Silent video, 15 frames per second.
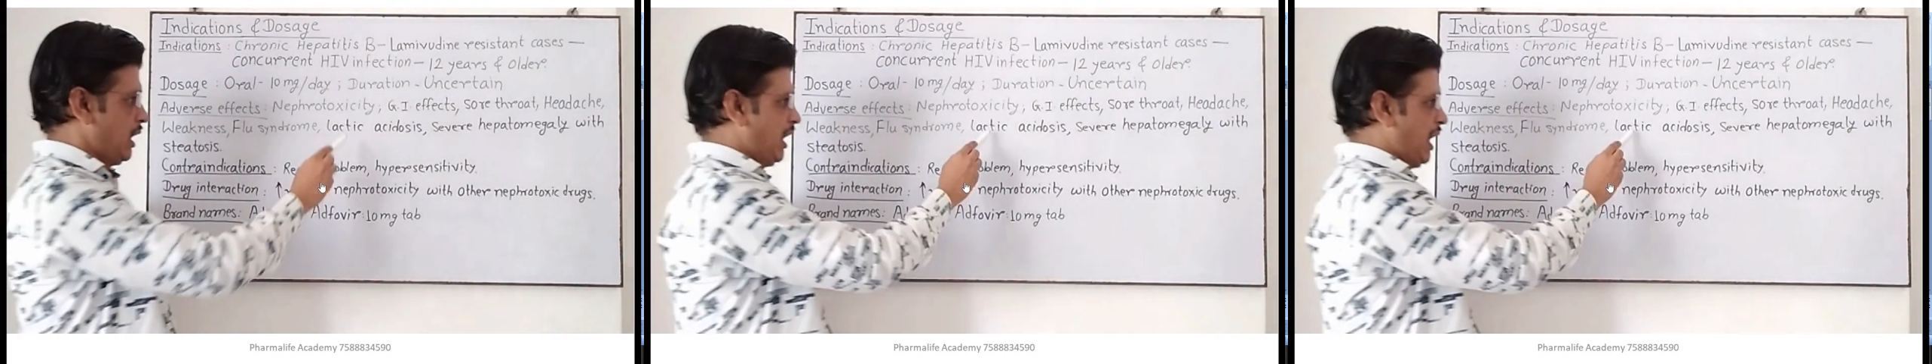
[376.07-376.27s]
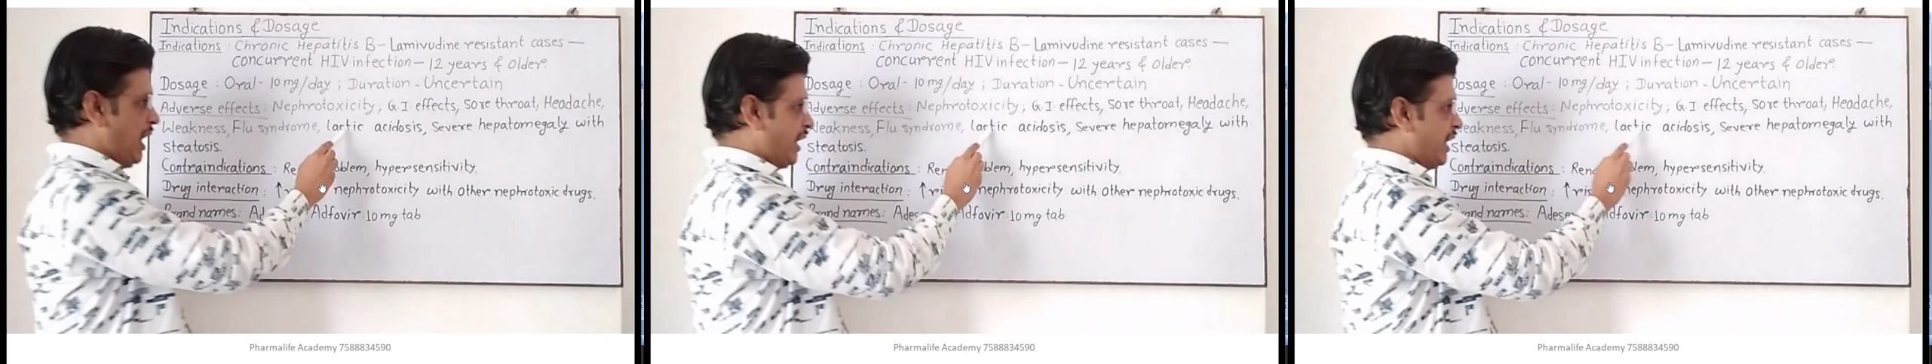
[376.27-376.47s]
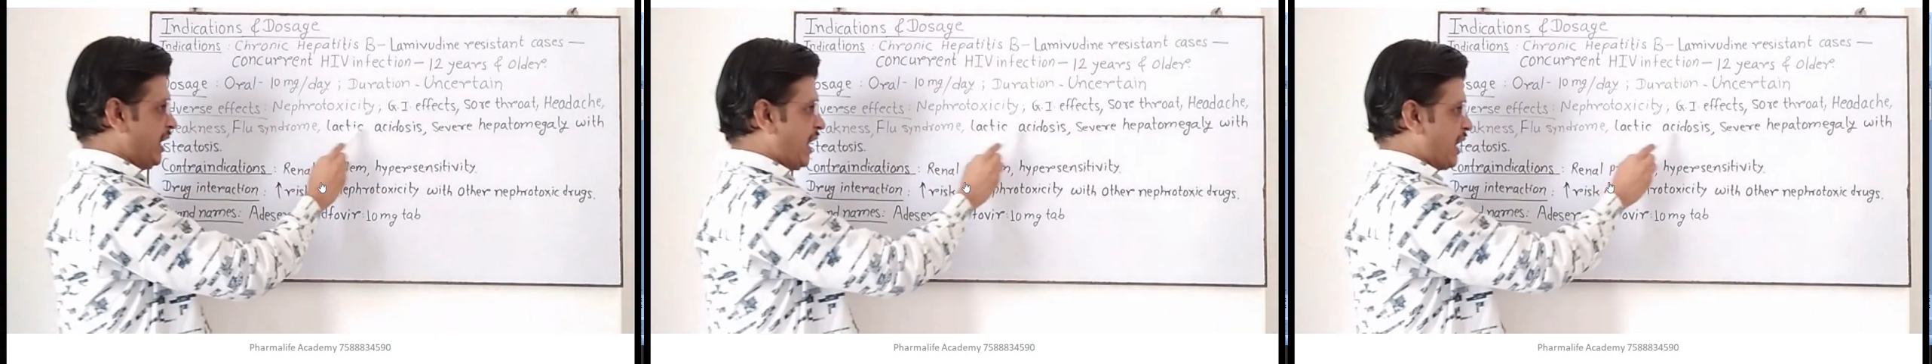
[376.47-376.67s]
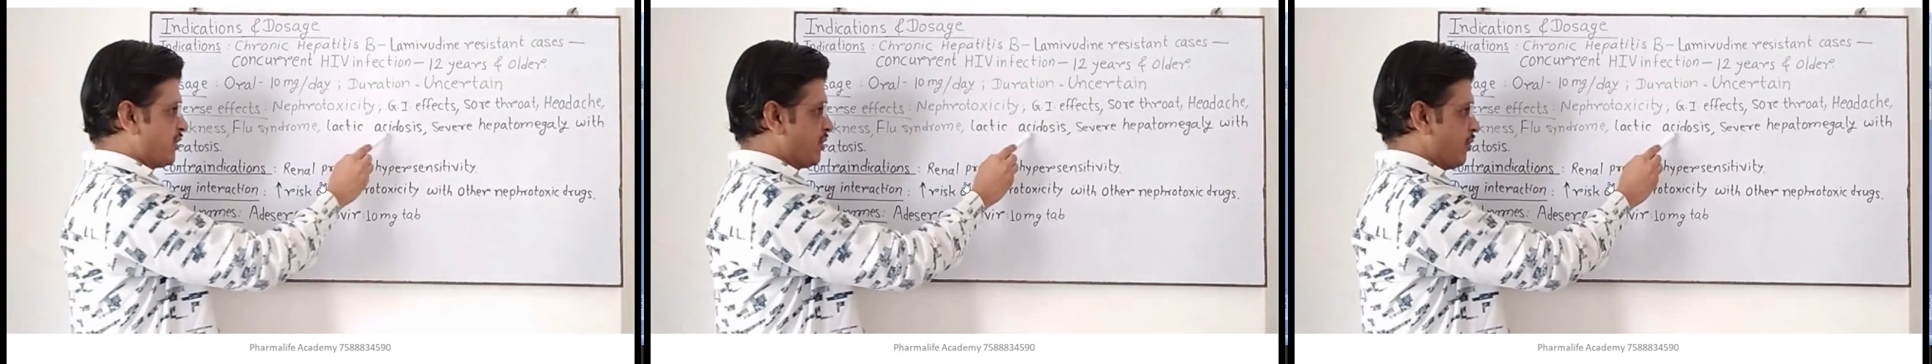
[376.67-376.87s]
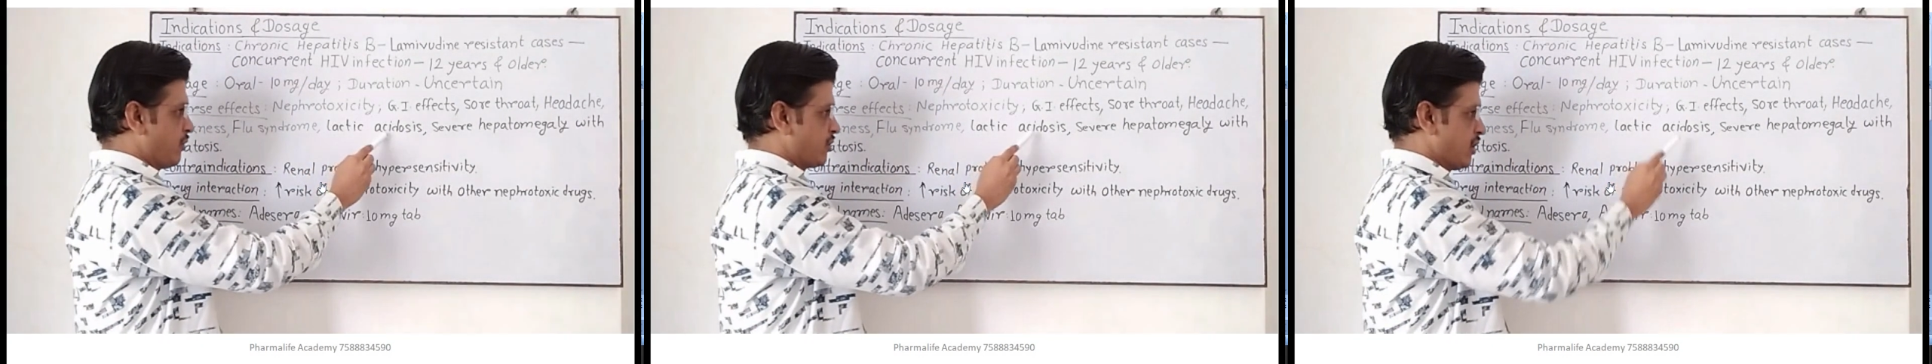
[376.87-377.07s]
Lactic
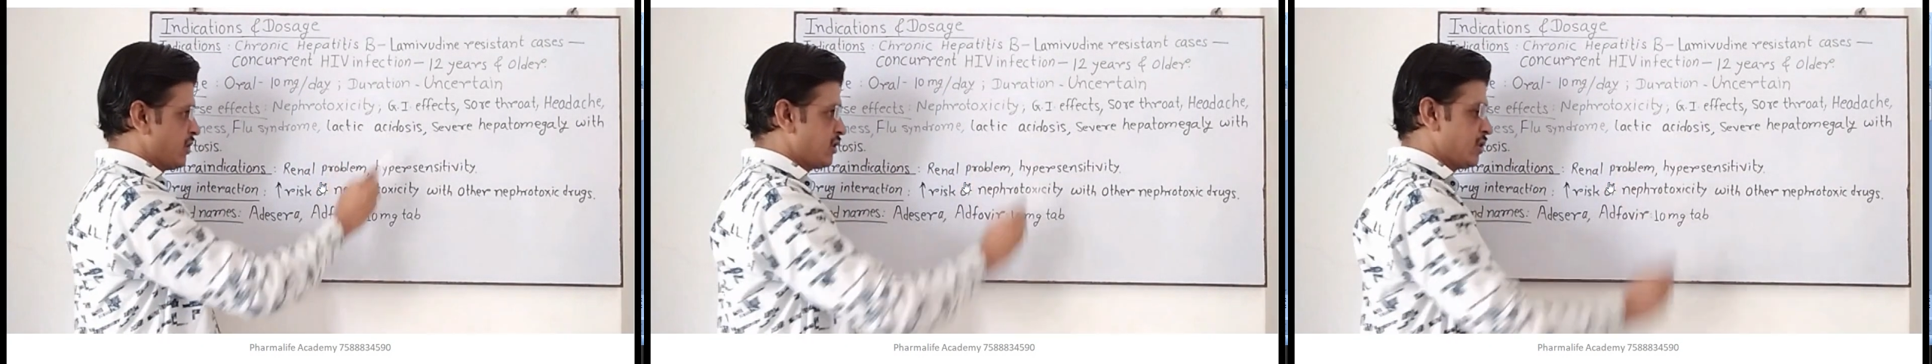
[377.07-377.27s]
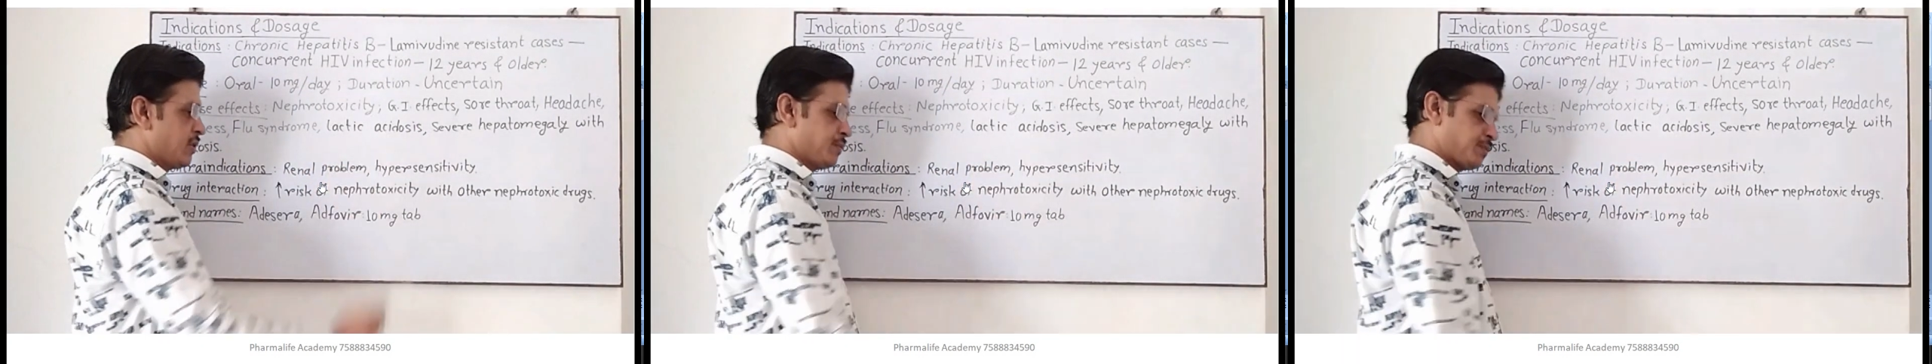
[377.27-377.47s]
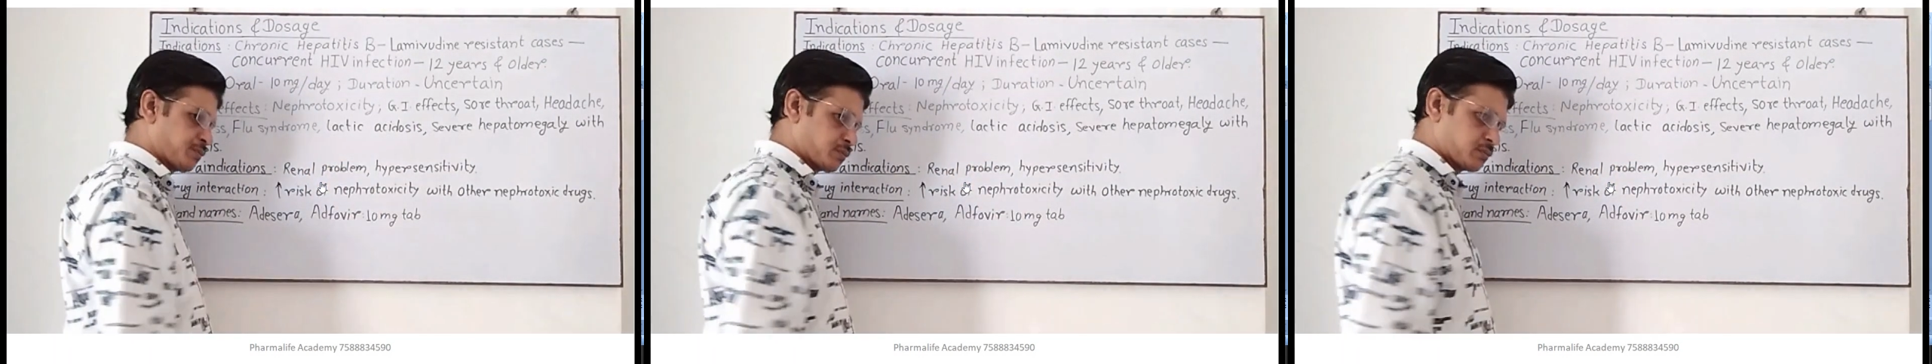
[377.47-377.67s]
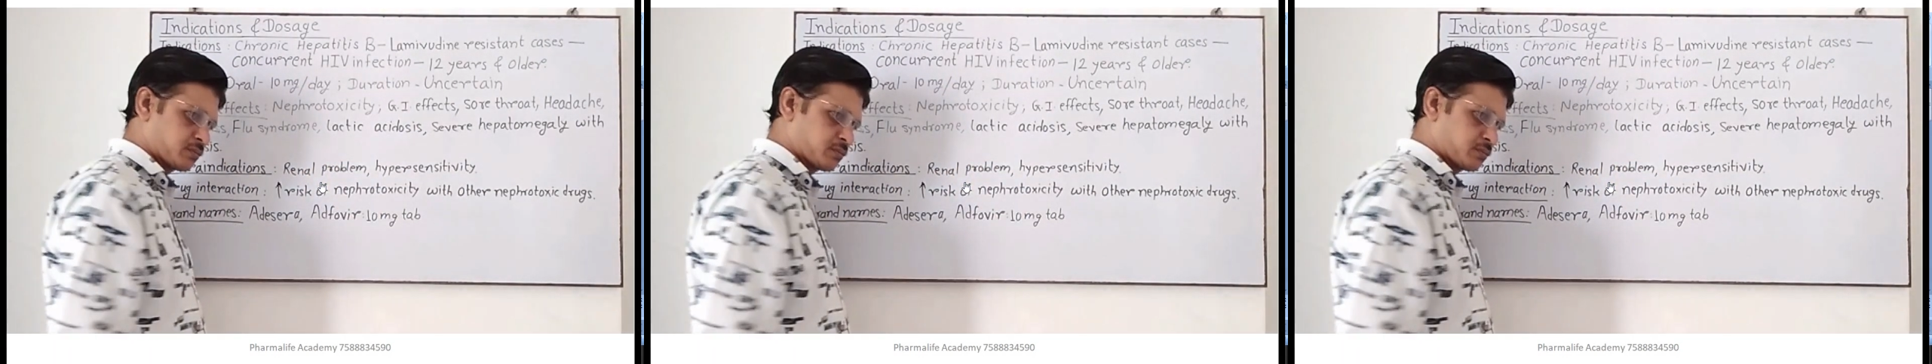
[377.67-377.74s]
acidosis,